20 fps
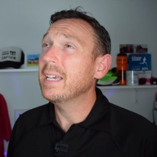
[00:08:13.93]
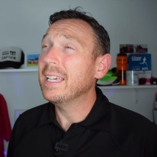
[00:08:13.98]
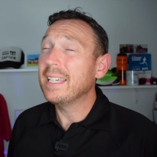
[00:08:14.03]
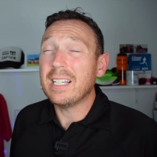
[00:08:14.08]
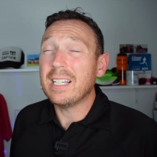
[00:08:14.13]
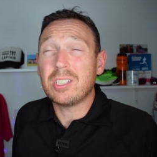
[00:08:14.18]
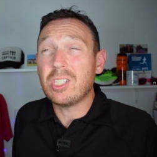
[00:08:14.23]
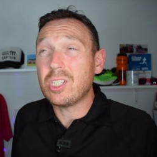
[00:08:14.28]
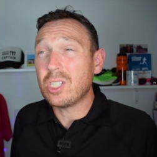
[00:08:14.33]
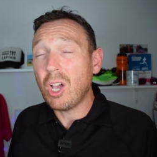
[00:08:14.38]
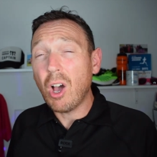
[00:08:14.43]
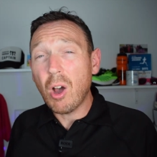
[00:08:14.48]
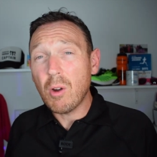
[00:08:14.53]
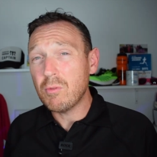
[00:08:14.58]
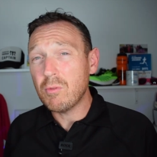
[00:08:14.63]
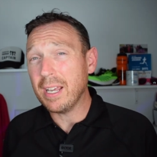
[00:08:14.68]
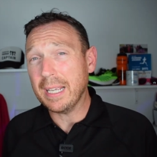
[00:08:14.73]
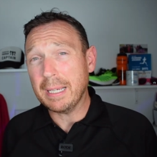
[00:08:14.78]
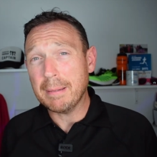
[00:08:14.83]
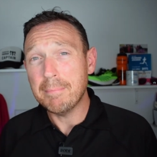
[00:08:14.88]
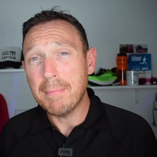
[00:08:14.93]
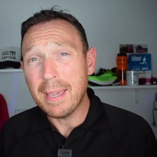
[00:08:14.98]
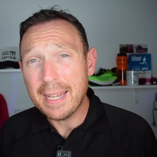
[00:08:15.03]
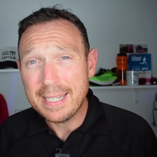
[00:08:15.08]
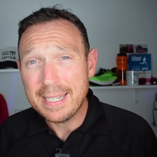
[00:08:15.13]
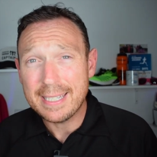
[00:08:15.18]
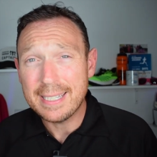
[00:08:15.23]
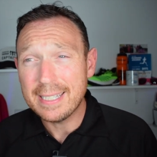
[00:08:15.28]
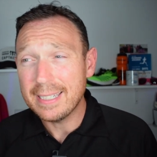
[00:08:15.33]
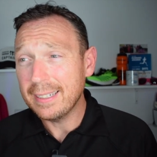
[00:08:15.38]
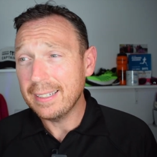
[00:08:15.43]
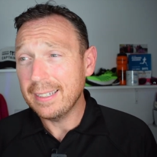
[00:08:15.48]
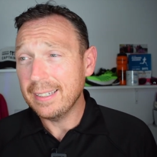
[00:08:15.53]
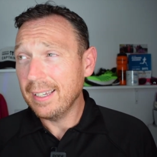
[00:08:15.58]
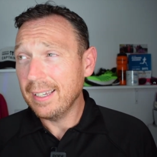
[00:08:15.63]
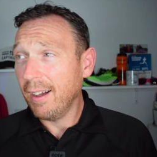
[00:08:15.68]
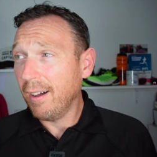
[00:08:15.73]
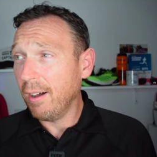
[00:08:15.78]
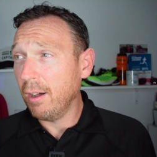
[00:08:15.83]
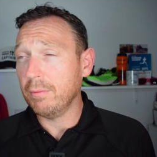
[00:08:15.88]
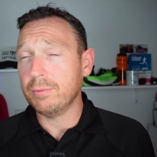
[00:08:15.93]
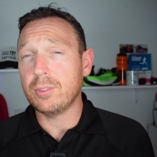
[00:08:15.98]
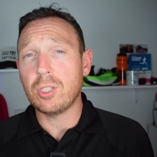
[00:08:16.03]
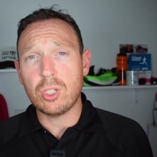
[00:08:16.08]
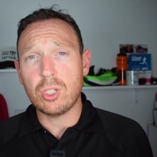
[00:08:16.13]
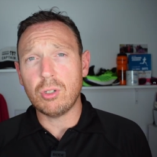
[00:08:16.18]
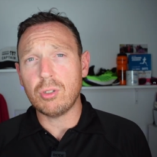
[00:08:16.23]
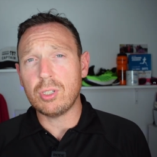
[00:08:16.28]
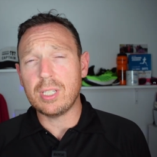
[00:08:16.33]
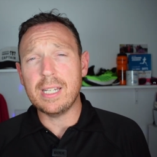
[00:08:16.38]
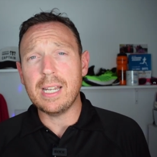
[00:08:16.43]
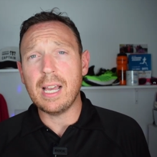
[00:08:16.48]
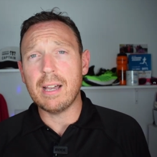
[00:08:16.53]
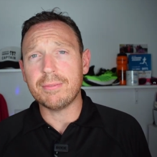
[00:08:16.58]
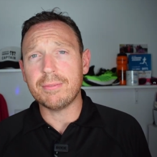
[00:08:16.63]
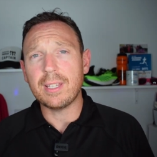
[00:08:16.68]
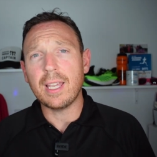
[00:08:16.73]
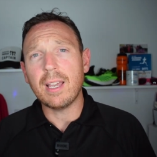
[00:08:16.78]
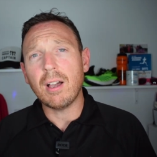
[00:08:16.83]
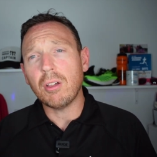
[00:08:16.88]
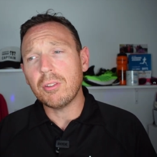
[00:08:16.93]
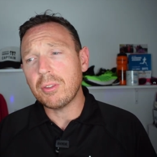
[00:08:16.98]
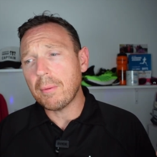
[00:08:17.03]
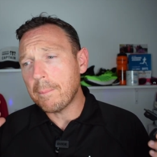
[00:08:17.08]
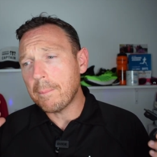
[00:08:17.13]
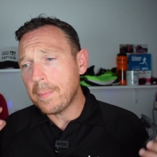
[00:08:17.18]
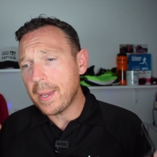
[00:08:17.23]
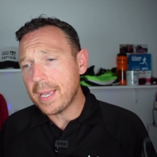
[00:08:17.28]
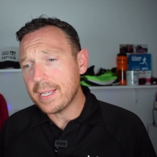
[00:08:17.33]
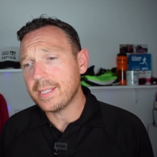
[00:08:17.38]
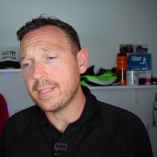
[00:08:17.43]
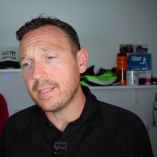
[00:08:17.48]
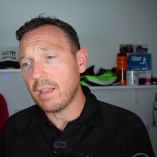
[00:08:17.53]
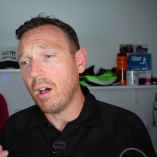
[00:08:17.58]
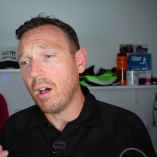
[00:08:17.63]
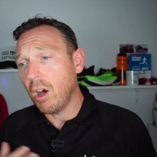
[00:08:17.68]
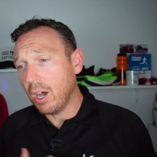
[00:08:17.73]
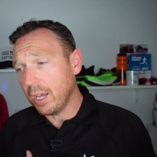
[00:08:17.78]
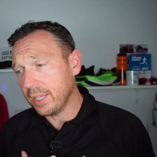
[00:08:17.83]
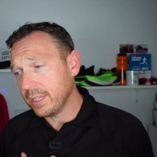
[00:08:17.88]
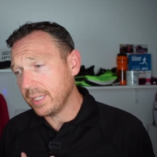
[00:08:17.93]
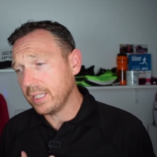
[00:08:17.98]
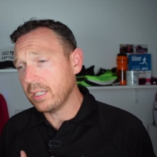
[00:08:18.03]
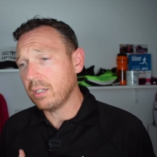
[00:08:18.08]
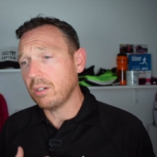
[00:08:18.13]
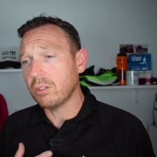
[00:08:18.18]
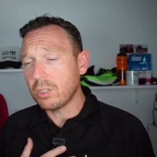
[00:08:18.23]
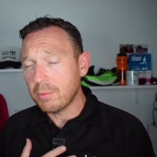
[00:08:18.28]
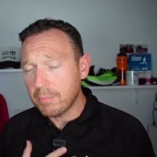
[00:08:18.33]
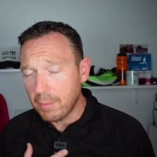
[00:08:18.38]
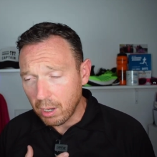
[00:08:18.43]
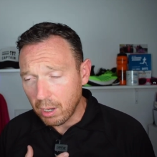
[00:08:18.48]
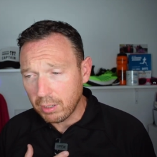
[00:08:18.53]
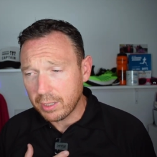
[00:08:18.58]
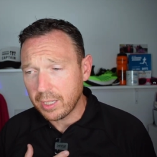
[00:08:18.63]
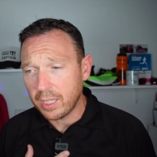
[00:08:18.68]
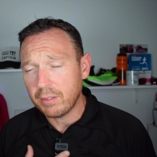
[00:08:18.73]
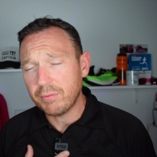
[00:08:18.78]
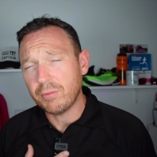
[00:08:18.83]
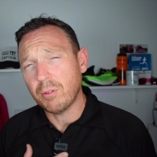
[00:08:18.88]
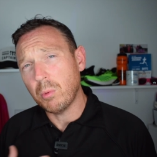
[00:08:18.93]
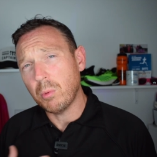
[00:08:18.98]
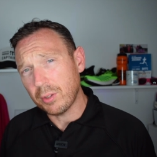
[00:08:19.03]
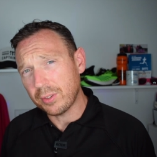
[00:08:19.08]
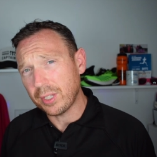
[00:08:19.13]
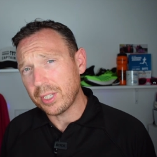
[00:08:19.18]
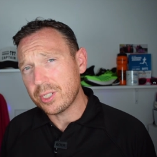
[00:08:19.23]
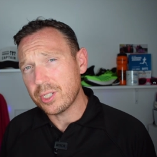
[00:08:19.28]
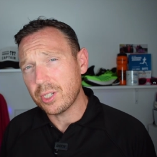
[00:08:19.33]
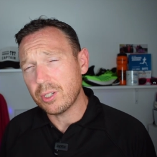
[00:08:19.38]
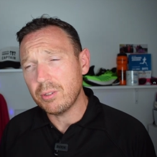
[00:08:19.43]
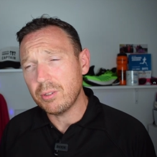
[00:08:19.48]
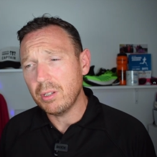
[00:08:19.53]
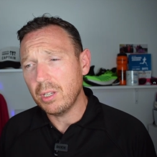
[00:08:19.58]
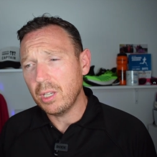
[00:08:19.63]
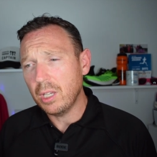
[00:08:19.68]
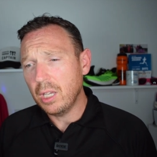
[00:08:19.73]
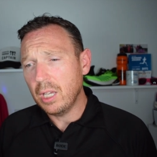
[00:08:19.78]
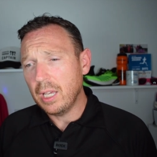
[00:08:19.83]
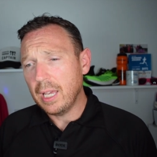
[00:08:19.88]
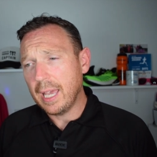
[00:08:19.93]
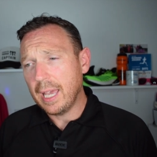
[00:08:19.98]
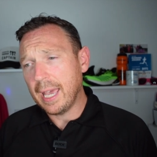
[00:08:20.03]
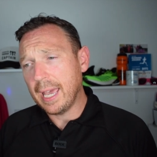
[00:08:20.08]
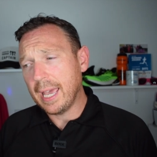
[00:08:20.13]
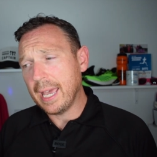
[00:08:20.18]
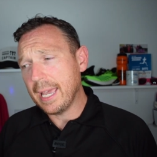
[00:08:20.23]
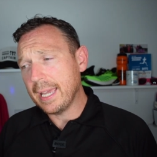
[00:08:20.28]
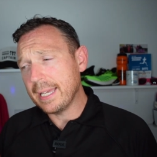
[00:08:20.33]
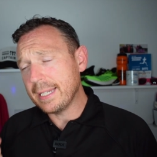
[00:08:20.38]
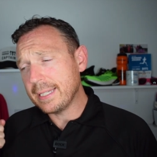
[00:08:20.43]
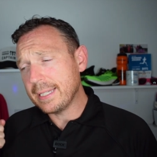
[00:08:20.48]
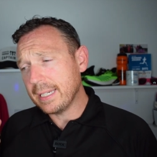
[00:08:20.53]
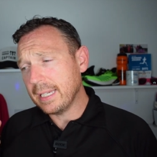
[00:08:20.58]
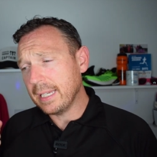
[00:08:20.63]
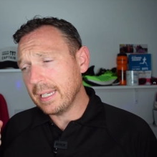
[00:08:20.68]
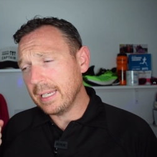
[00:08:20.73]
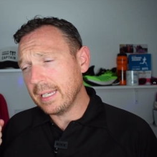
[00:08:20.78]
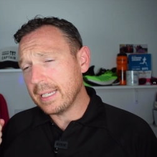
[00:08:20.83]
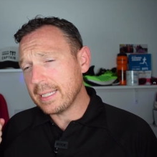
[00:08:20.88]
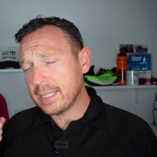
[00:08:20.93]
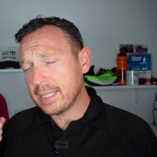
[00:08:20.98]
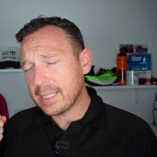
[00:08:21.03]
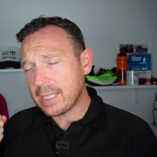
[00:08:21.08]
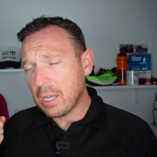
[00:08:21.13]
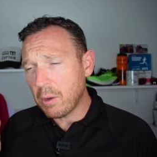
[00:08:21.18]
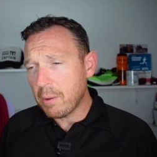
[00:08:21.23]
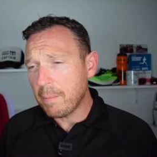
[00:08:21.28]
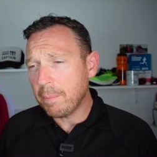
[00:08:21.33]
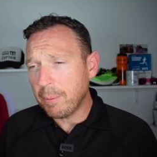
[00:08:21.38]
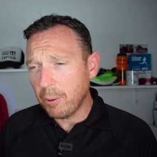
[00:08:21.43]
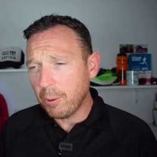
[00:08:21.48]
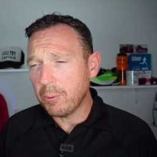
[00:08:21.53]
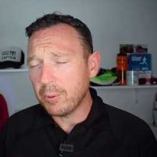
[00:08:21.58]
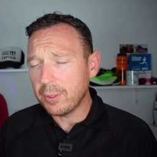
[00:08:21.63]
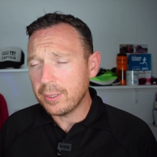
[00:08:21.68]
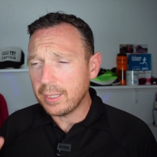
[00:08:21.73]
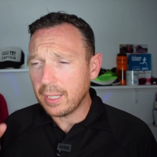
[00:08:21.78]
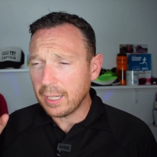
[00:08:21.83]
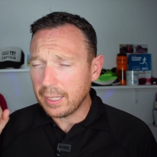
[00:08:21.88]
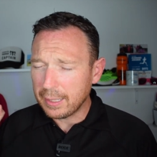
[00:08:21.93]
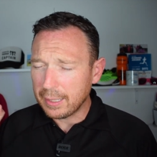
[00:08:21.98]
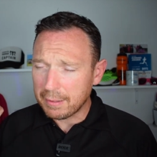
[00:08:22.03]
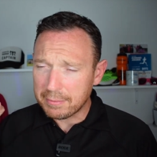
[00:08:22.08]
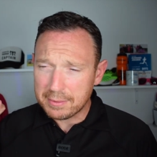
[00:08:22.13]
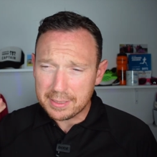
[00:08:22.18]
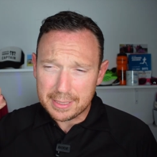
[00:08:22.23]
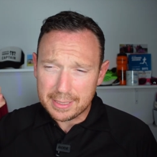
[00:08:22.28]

yeah, I just can't recommend Aftershokz enough. They are the best, I think, on the market for what they do, and it's so important. I, I,